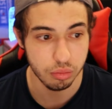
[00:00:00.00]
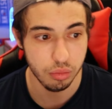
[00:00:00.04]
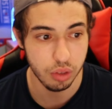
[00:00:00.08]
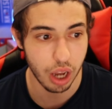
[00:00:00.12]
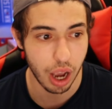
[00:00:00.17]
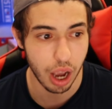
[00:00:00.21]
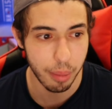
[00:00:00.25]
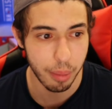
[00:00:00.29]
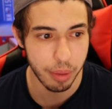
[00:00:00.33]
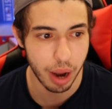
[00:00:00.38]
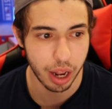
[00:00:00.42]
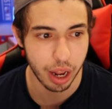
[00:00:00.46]

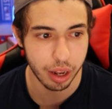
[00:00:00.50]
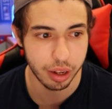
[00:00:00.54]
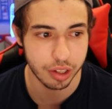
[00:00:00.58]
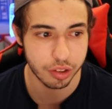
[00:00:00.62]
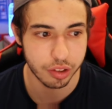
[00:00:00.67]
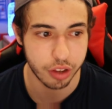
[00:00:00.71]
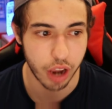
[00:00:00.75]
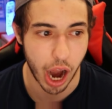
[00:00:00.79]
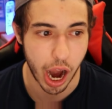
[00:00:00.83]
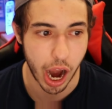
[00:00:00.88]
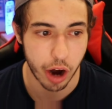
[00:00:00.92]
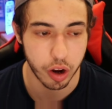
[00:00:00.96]
I'm not
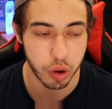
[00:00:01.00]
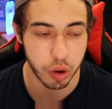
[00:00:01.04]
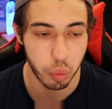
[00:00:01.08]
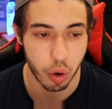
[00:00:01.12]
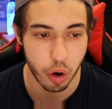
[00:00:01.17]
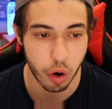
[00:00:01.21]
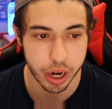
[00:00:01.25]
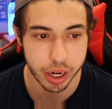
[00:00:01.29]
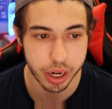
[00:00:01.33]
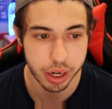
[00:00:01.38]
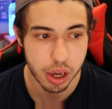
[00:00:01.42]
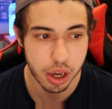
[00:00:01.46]
entirely
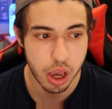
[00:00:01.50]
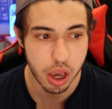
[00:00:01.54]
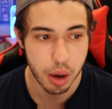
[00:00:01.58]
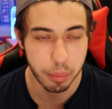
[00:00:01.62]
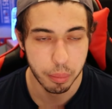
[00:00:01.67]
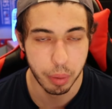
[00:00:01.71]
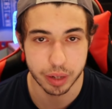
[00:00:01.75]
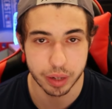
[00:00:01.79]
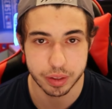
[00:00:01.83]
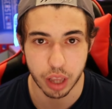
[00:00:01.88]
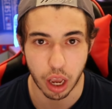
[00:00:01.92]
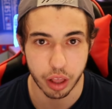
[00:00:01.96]
worried,
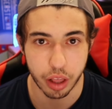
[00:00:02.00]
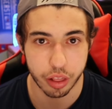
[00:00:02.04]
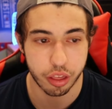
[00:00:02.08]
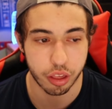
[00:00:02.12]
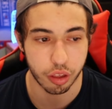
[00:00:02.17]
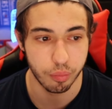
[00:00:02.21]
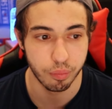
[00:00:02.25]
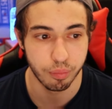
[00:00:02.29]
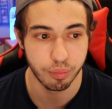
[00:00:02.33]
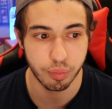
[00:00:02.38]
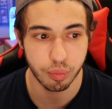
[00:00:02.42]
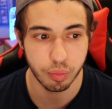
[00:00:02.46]
but it does
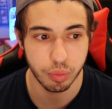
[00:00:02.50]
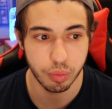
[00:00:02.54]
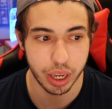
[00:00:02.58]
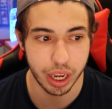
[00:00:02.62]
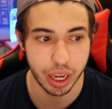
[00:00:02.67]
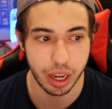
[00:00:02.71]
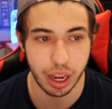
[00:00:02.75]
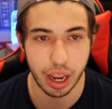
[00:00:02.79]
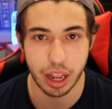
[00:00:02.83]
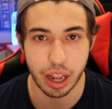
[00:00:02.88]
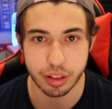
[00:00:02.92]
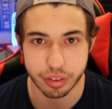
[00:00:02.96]

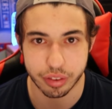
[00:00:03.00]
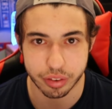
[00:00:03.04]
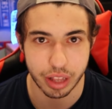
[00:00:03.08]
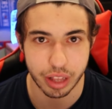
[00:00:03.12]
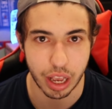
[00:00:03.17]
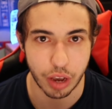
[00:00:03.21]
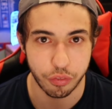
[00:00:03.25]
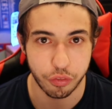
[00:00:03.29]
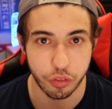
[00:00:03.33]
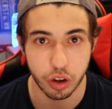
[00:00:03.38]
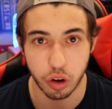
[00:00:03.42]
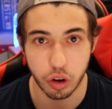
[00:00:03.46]
it's
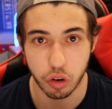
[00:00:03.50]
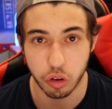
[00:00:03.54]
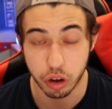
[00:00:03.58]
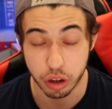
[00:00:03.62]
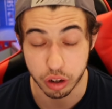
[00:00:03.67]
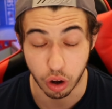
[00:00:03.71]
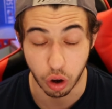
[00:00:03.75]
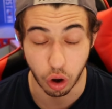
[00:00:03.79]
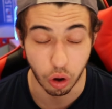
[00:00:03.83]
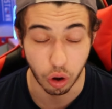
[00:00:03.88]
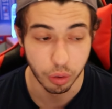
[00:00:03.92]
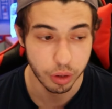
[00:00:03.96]
definitely a
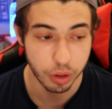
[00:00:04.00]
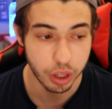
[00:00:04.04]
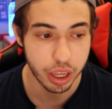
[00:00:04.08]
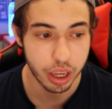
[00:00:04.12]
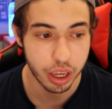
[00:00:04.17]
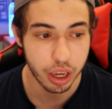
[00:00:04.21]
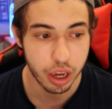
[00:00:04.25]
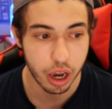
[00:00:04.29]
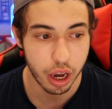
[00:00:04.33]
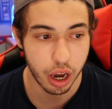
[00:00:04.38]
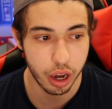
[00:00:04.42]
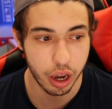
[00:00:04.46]
little
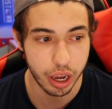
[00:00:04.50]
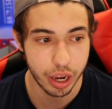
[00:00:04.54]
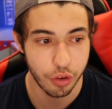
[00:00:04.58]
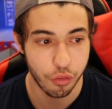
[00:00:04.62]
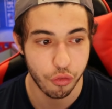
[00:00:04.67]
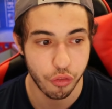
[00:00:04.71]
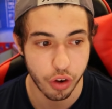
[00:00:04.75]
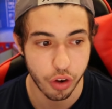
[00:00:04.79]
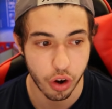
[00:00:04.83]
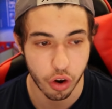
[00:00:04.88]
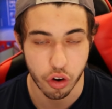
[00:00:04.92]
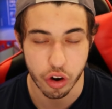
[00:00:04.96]

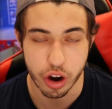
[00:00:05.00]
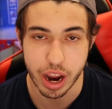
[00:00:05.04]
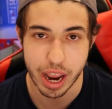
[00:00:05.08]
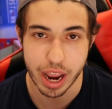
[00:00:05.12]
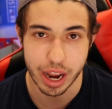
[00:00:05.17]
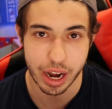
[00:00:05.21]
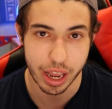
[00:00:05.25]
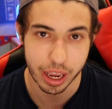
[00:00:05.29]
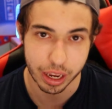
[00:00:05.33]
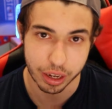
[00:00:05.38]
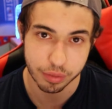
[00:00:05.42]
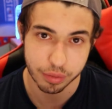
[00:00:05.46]

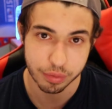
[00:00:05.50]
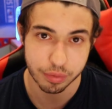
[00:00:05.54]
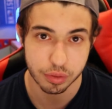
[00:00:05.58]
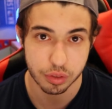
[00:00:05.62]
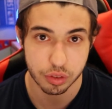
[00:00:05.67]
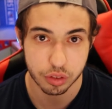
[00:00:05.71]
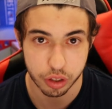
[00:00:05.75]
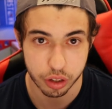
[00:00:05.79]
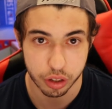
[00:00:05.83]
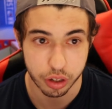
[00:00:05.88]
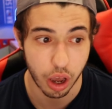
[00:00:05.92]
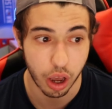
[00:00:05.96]
infuriating
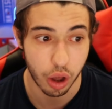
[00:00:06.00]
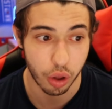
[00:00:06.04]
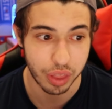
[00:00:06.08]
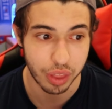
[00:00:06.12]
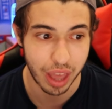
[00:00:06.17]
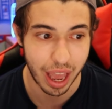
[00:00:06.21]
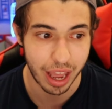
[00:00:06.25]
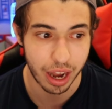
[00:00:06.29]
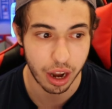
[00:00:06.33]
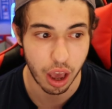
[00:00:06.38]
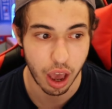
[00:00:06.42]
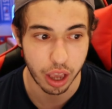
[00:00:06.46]
to know
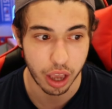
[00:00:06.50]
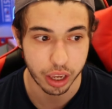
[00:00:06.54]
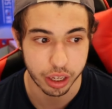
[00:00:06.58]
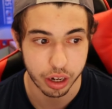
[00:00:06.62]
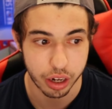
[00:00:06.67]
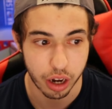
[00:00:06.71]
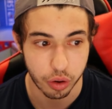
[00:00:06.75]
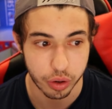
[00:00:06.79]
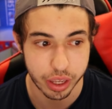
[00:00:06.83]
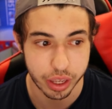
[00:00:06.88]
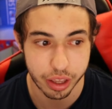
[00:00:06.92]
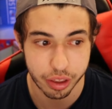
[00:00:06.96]
that uh, you
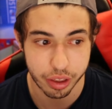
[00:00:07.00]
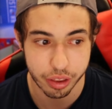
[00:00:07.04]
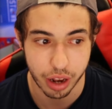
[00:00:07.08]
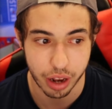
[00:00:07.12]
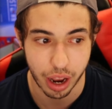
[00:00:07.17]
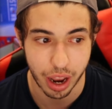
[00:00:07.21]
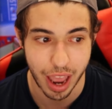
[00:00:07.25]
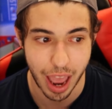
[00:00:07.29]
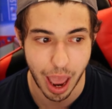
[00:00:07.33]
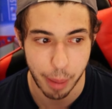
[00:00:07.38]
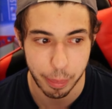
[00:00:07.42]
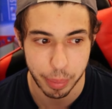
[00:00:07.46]
know he's
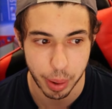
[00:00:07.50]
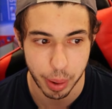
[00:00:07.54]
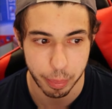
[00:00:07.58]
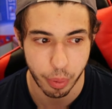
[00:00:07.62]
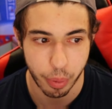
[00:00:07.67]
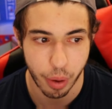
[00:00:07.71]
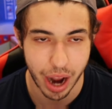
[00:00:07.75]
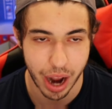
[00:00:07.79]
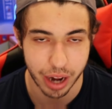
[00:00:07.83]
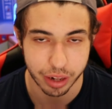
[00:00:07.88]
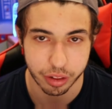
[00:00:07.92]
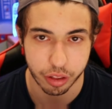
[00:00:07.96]
not happy at
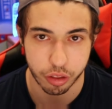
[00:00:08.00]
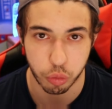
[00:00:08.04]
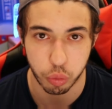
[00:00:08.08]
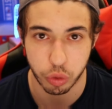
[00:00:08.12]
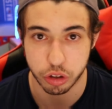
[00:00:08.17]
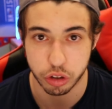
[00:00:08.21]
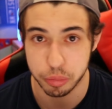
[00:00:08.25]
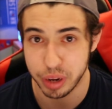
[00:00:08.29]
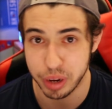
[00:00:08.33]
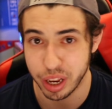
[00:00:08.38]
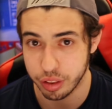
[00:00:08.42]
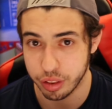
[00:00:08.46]
practice,
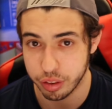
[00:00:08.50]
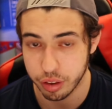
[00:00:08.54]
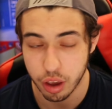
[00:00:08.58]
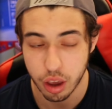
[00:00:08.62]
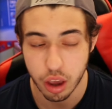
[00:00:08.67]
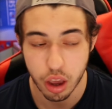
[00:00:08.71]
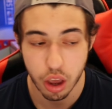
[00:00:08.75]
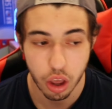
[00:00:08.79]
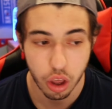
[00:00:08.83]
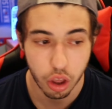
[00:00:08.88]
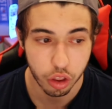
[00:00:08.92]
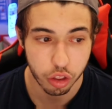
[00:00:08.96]
which means
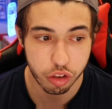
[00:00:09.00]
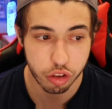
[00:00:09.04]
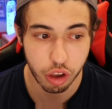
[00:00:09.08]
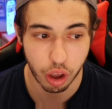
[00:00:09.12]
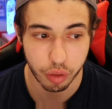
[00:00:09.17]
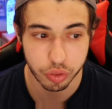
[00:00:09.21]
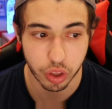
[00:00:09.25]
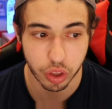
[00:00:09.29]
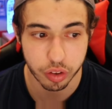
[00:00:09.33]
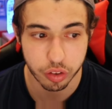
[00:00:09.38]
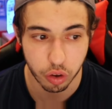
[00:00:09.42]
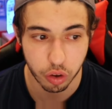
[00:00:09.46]

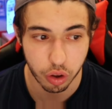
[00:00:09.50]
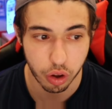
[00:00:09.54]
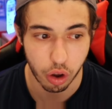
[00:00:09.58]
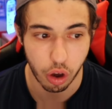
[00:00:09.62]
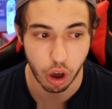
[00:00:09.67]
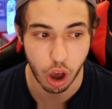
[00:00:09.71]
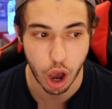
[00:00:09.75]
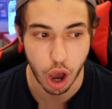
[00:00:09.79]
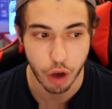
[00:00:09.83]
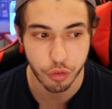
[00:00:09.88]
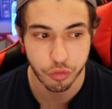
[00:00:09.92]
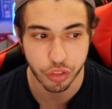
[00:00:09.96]
something's a little
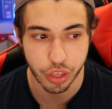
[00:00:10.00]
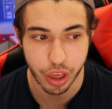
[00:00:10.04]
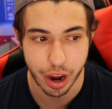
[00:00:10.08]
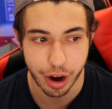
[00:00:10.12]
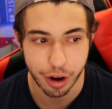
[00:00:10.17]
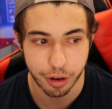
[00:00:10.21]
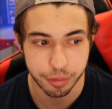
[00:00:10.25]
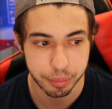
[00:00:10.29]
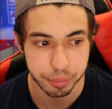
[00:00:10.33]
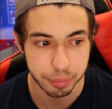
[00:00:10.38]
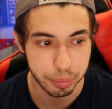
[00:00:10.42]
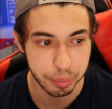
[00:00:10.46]
off
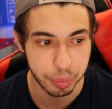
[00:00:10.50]
there.